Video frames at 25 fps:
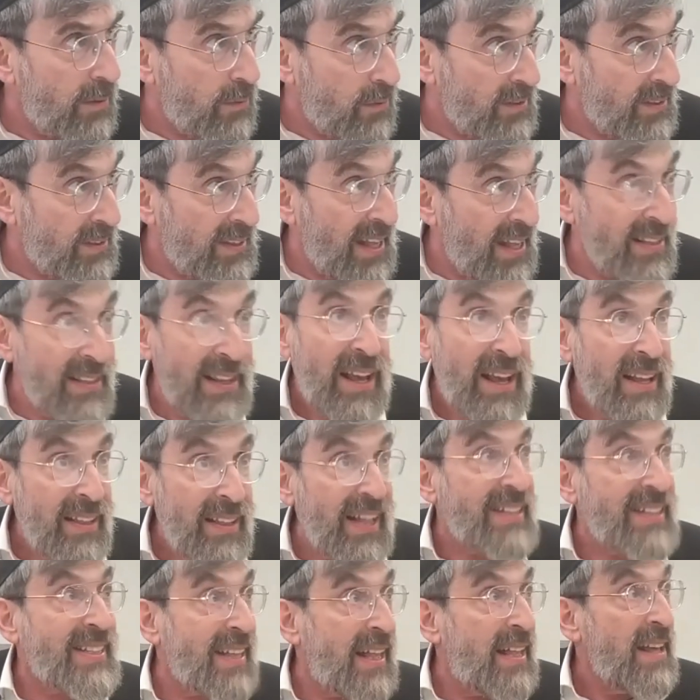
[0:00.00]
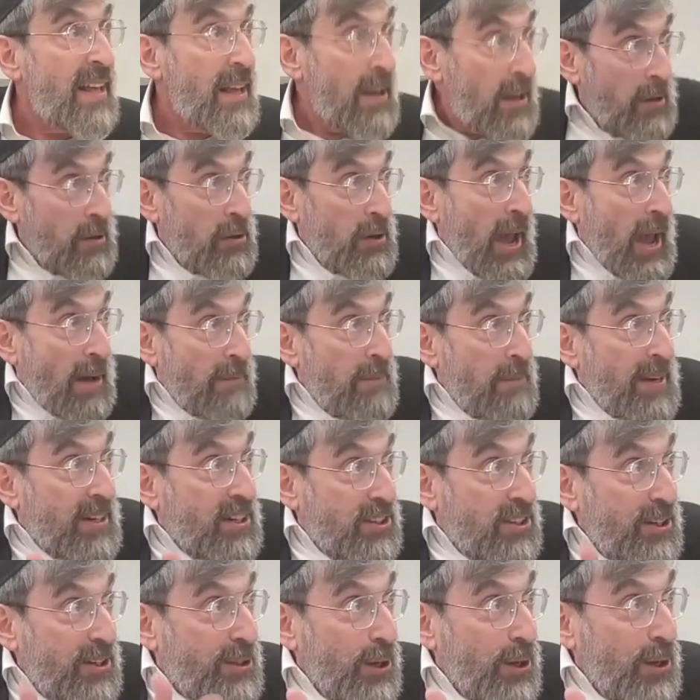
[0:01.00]
Because then that's not, you have
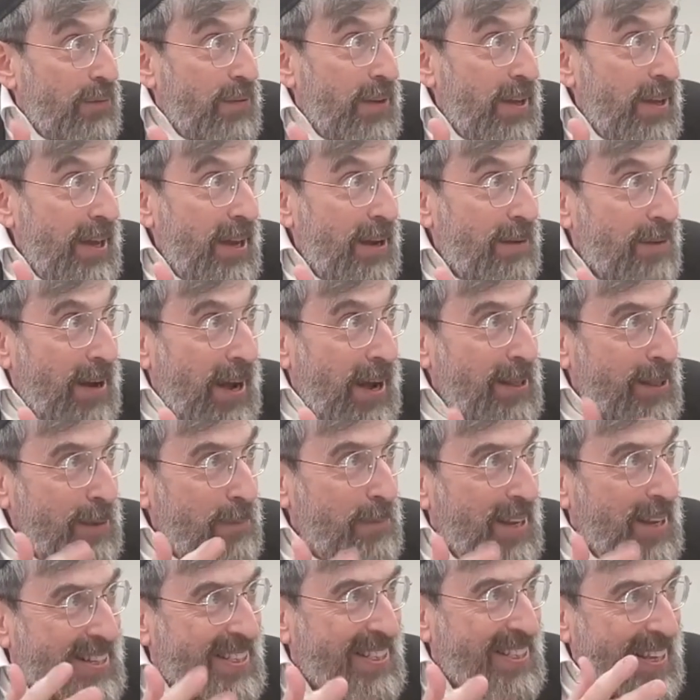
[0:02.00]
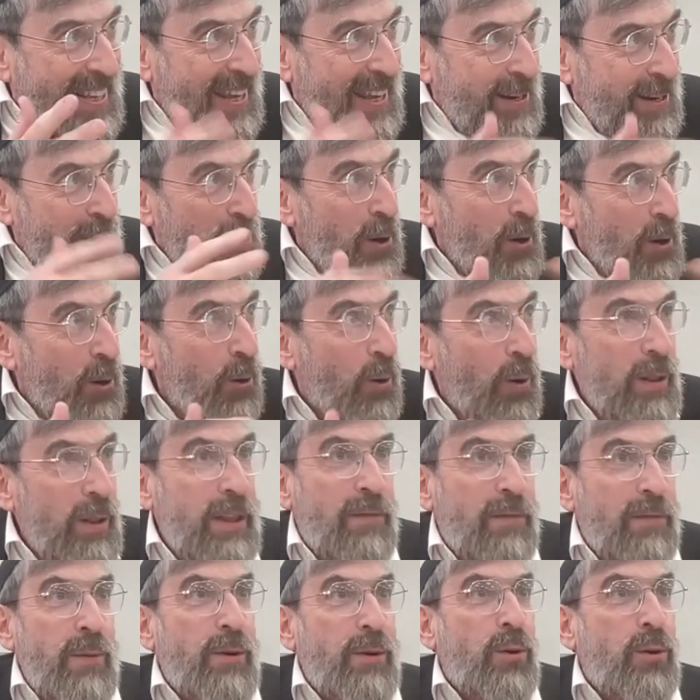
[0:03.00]
mixtures over here, right? You're mixing in all
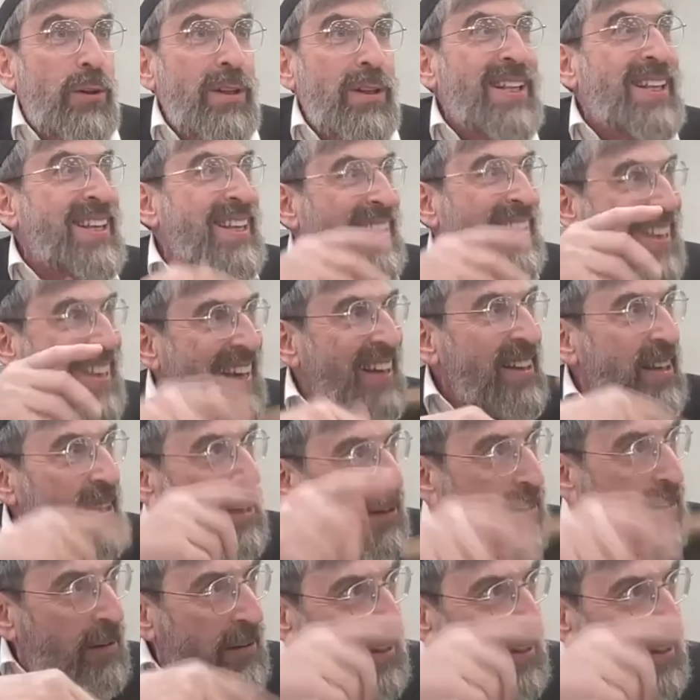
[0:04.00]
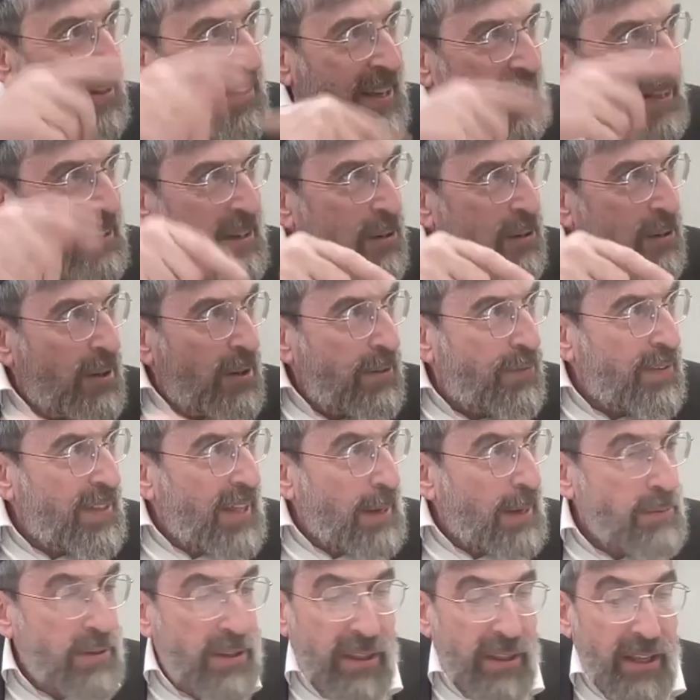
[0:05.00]
different, we call it Gilgilin, all different
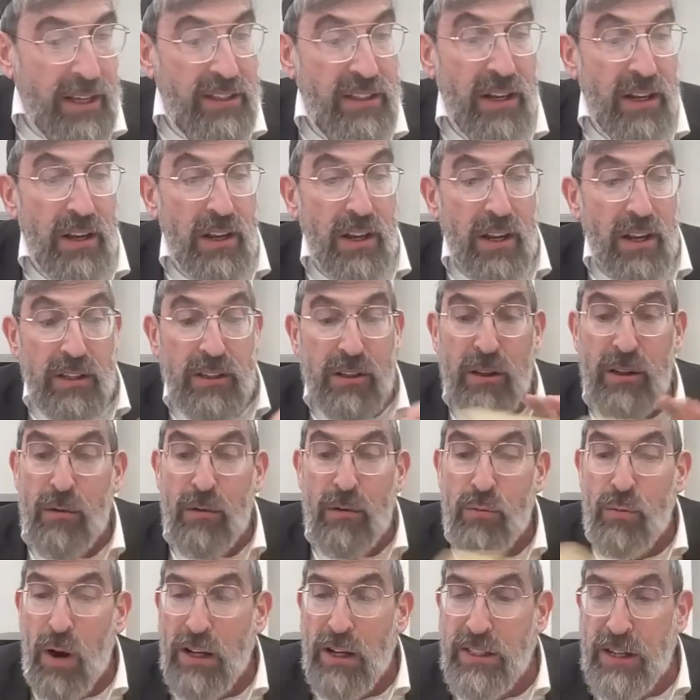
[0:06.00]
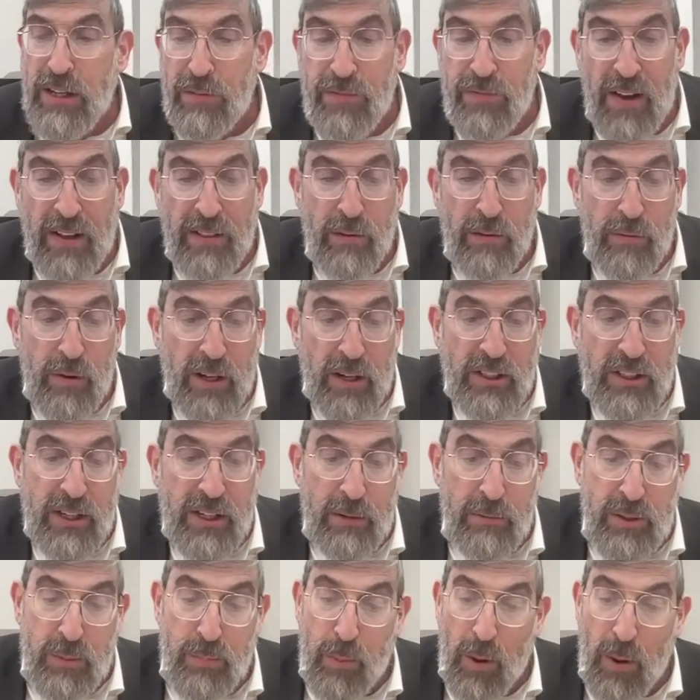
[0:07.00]
types of things. So the Rush, I found the Rush
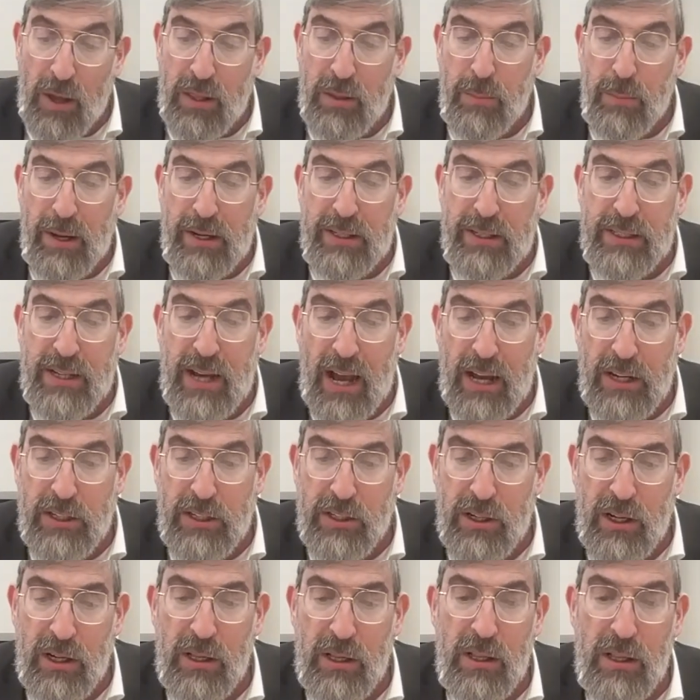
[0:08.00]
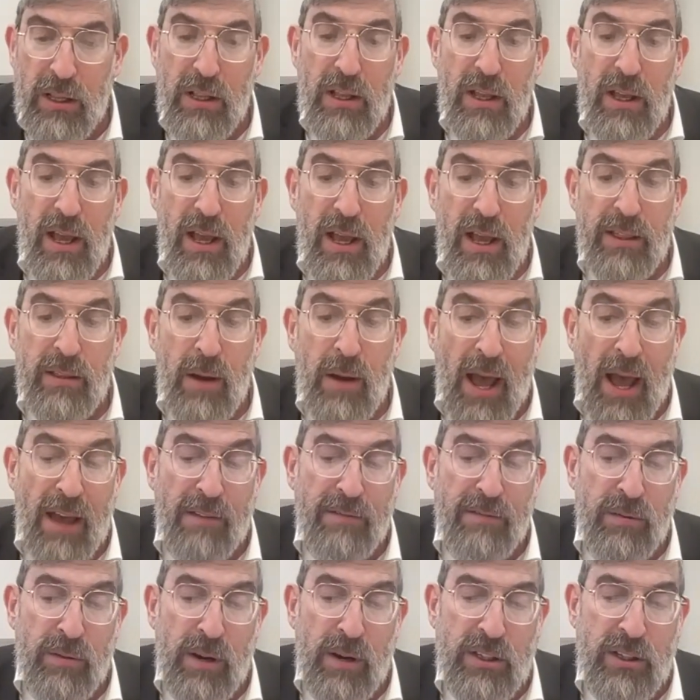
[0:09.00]
was bothered by this Kasha, and I
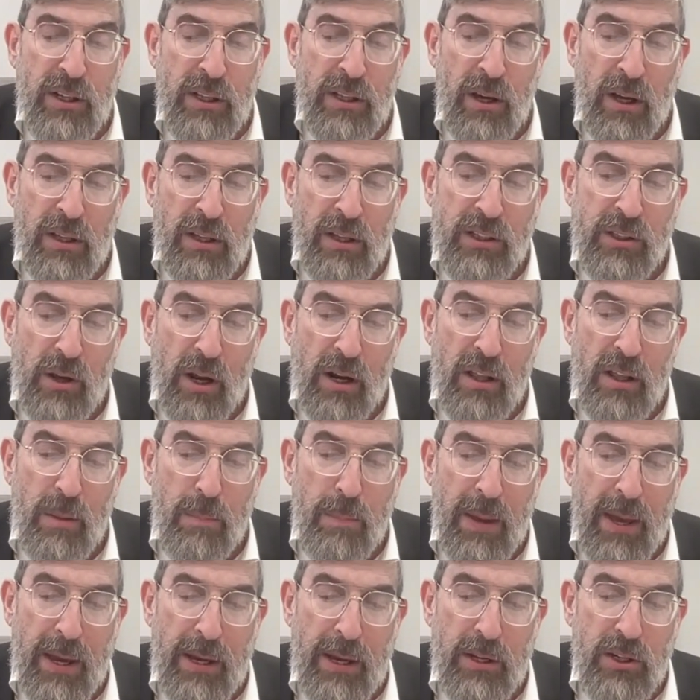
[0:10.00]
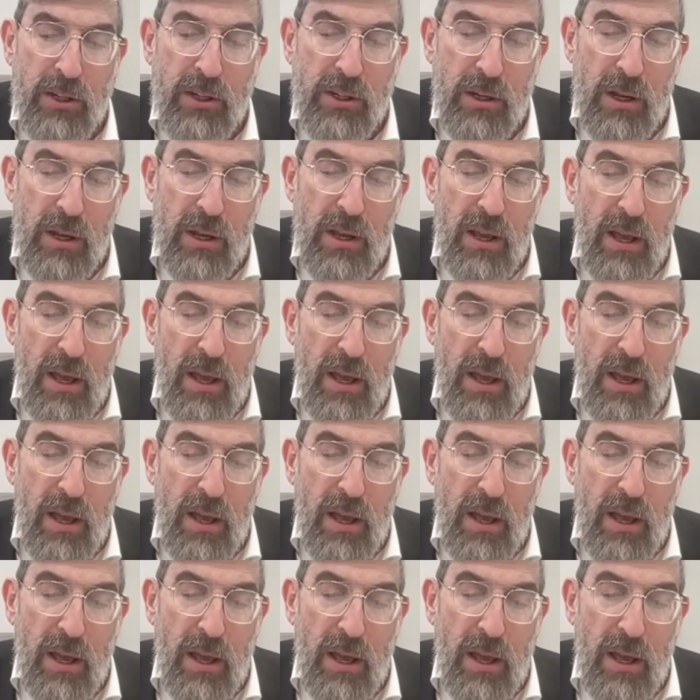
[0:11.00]
have the Rush on the other side of the page.